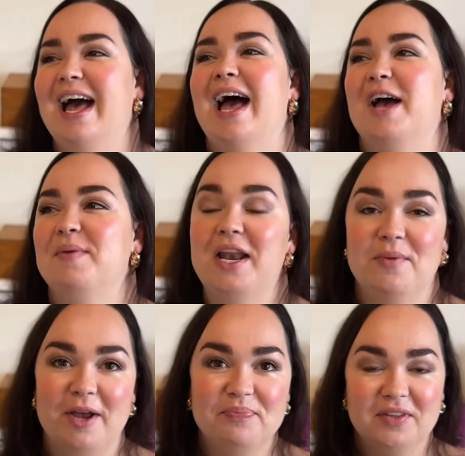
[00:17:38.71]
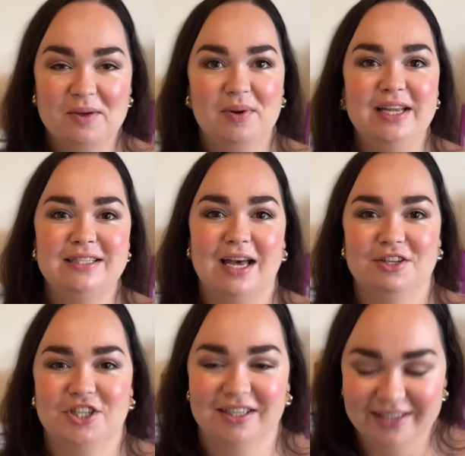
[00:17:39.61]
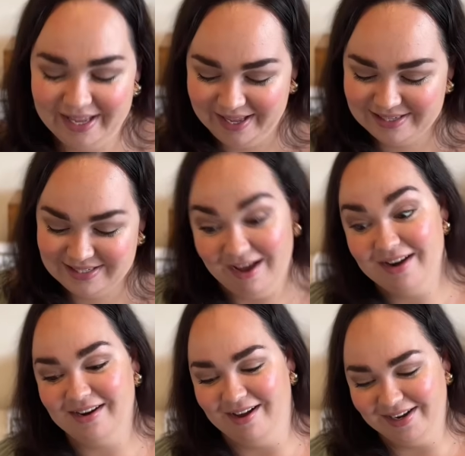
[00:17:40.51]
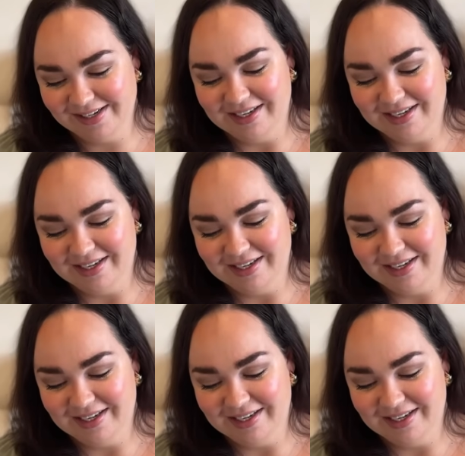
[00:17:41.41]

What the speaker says: Anyway, complete tangent, sideline.